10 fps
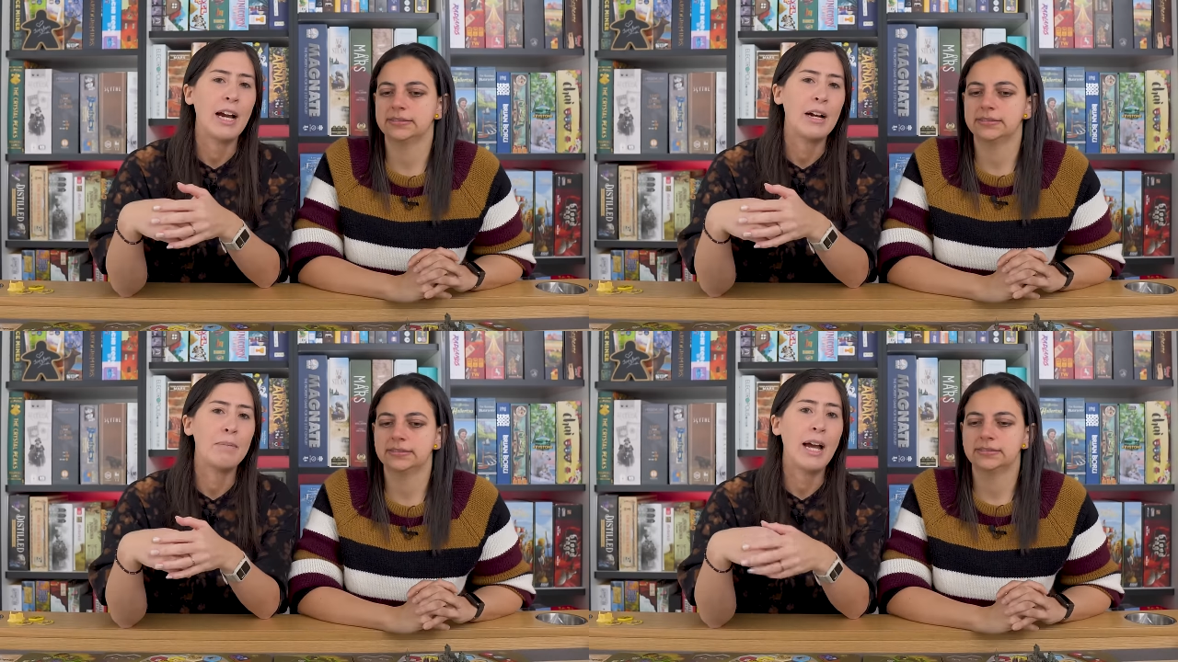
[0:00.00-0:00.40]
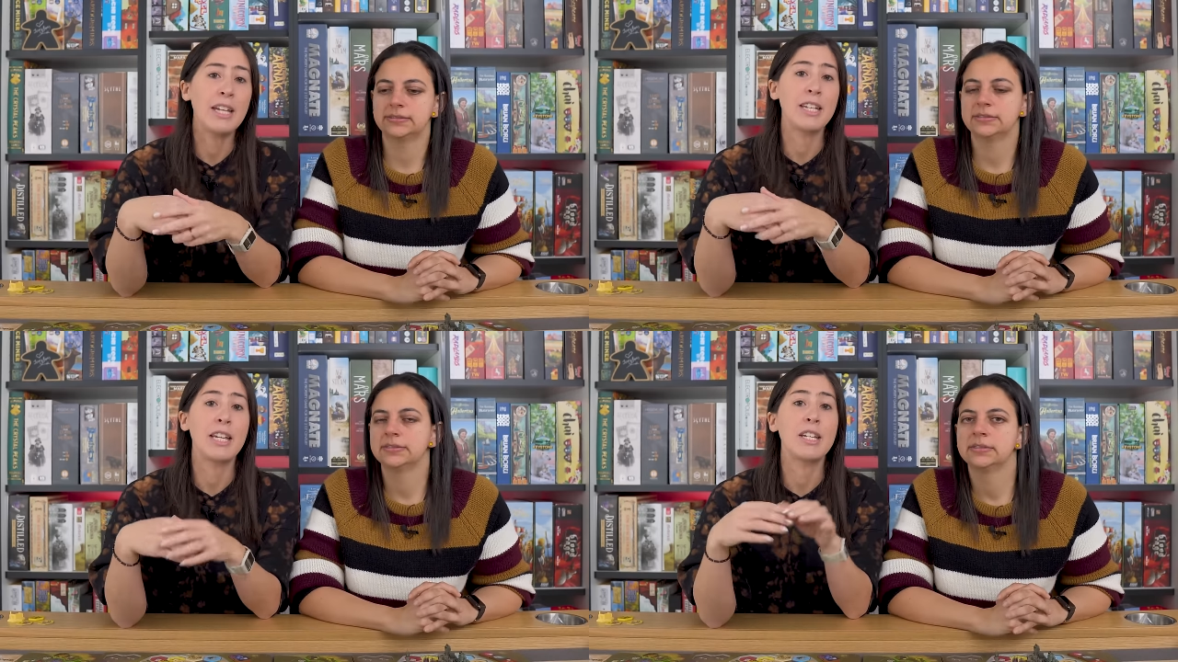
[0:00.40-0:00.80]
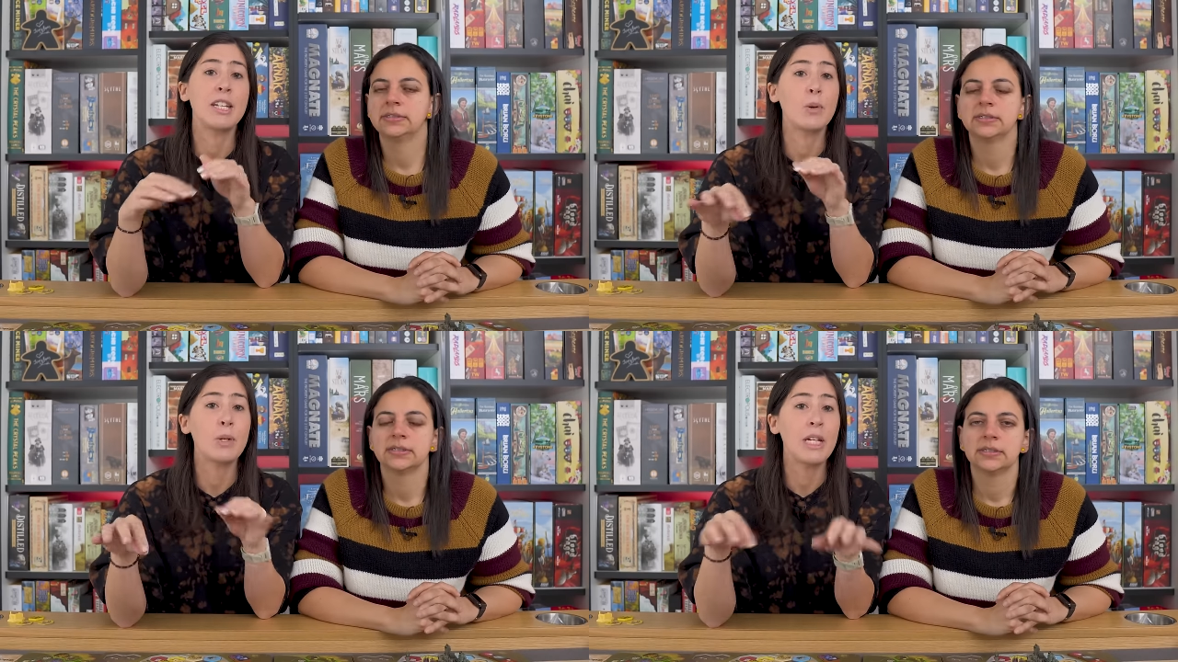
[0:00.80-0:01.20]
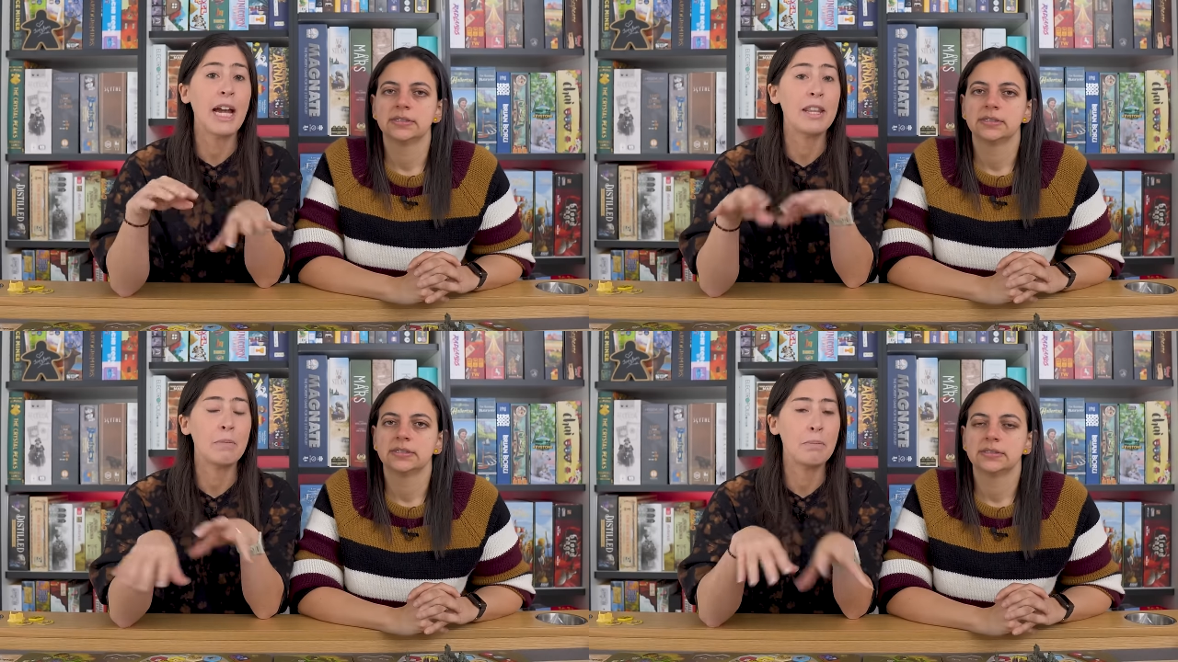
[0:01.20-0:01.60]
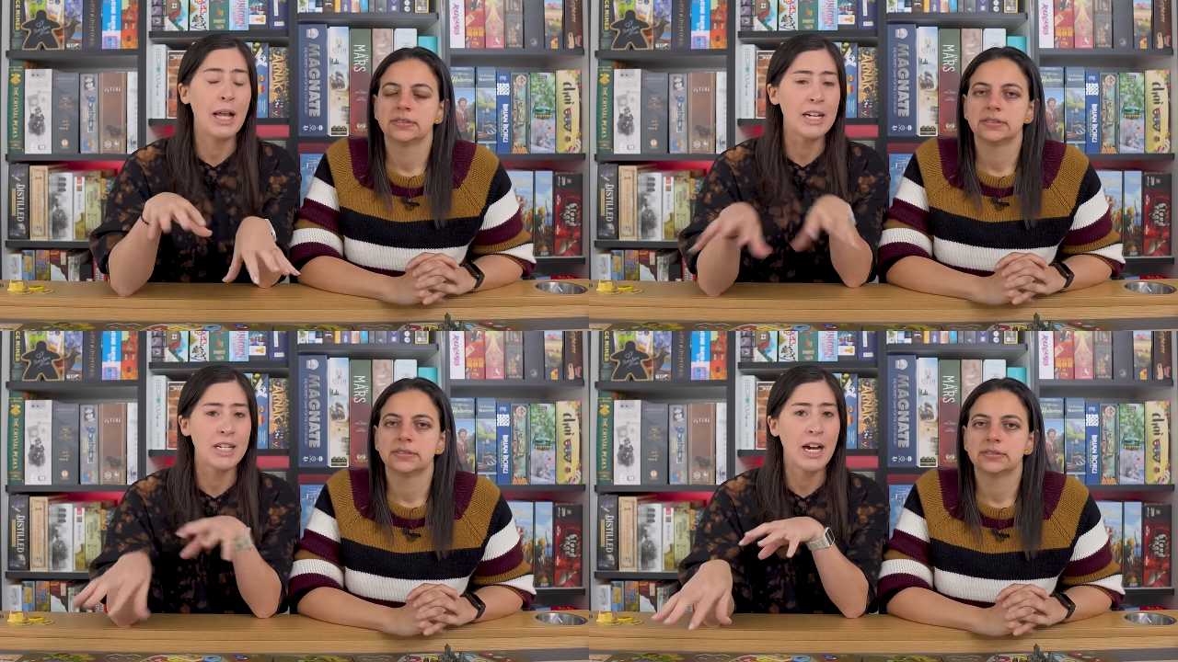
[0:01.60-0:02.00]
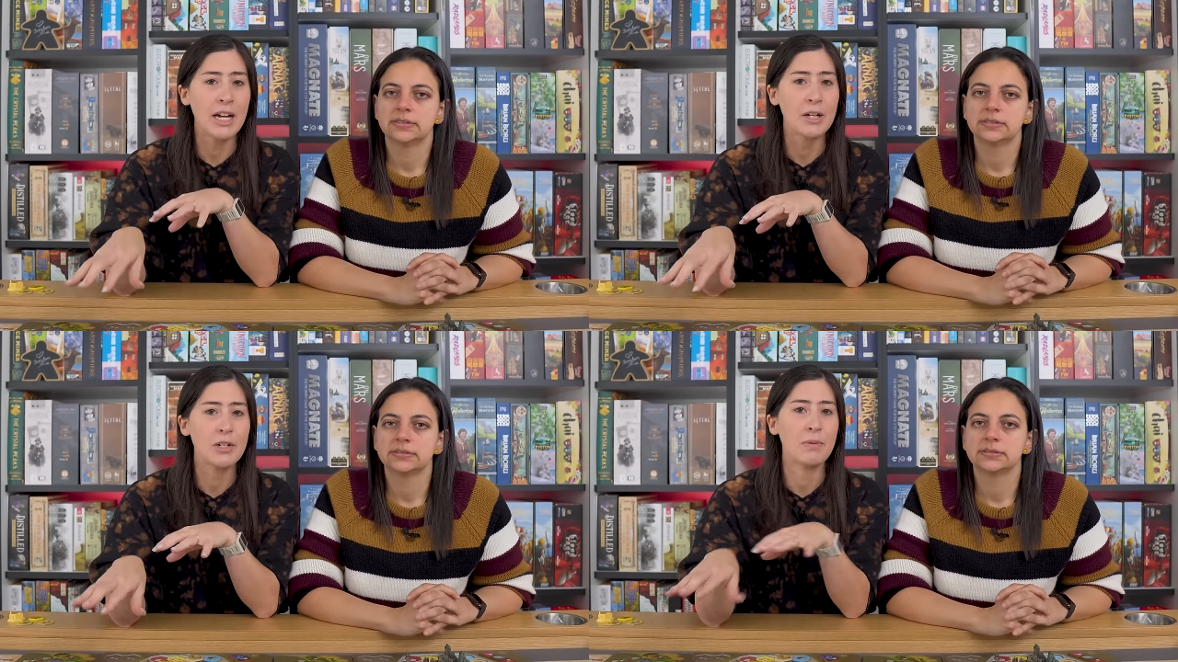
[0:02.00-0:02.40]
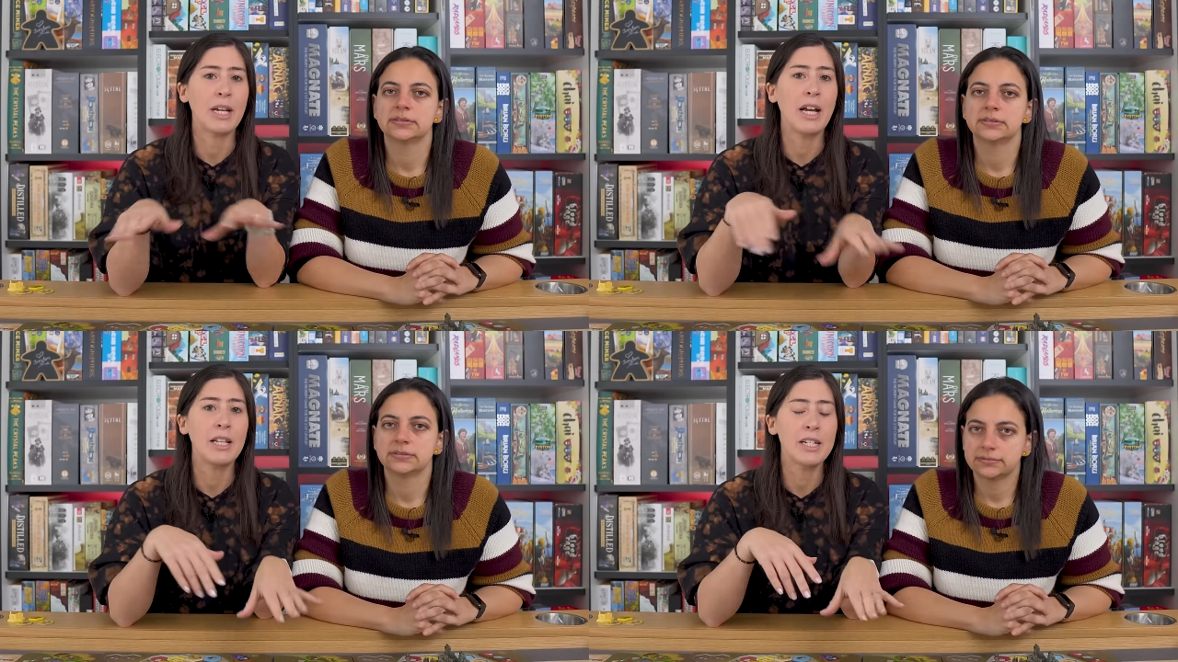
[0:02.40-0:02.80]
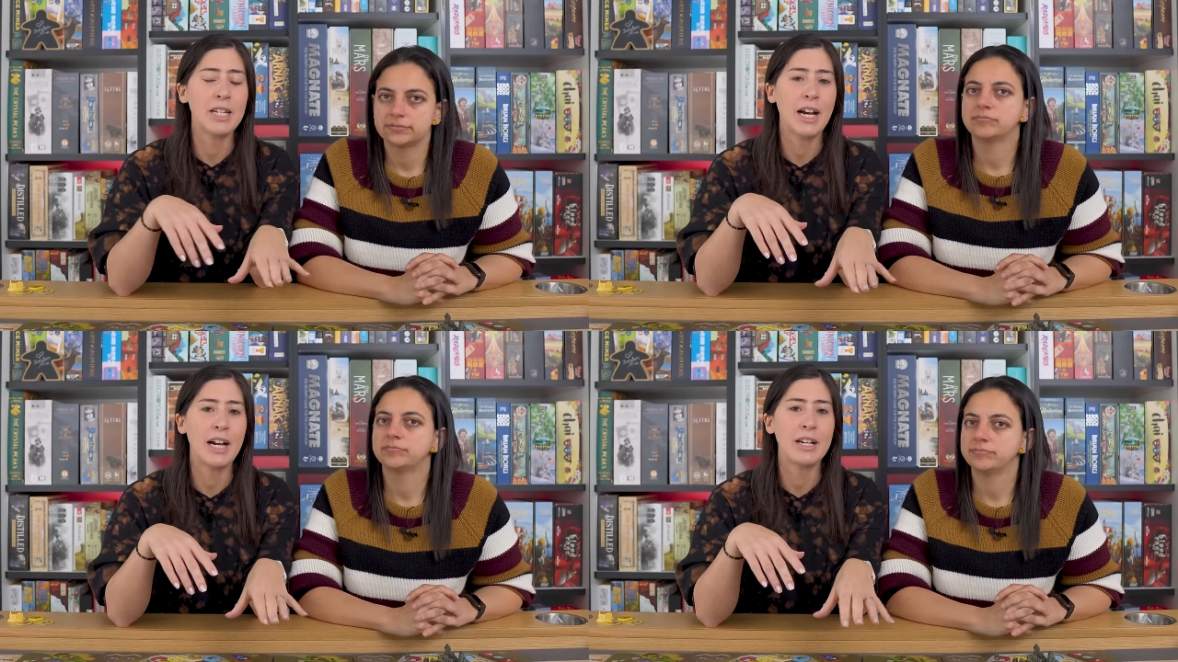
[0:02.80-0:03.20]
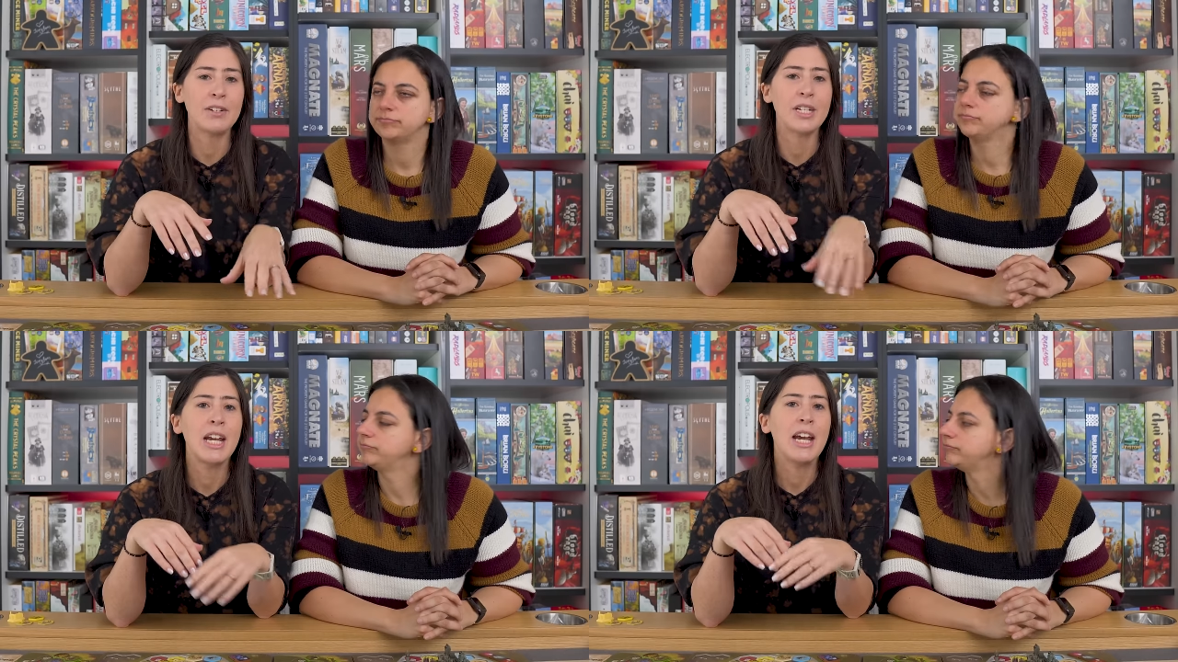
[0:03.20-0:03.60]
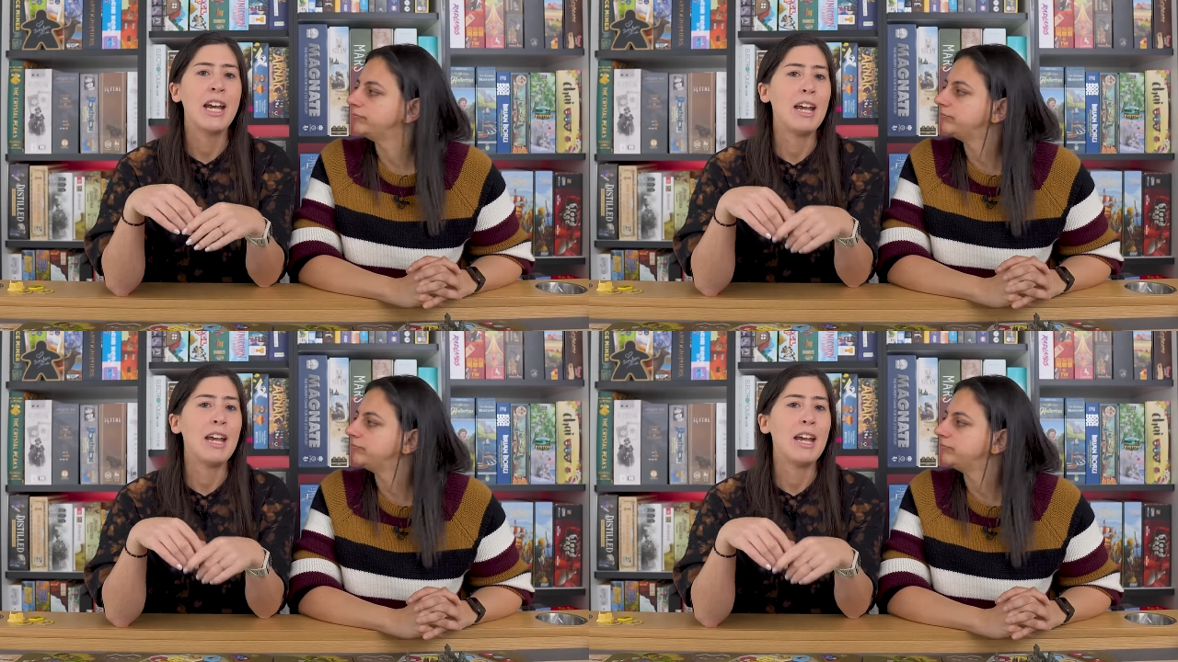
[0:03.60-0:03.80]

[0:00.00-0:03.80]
Speaker 1: Um, and in sorting out the black tiles from the colored tiles,